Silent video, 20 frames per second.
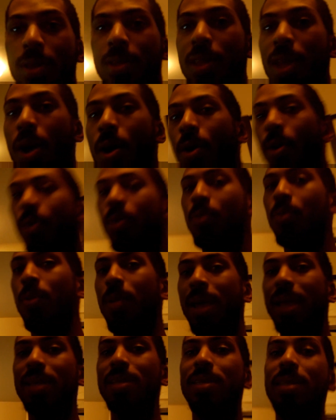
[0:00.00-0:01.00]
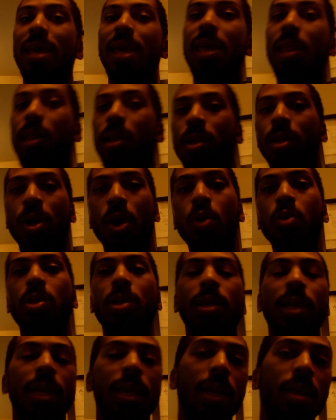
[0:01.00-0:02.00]
So, like I said, go
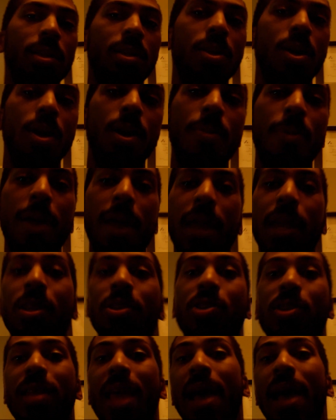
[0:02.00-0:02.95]
to the Kickstarter page,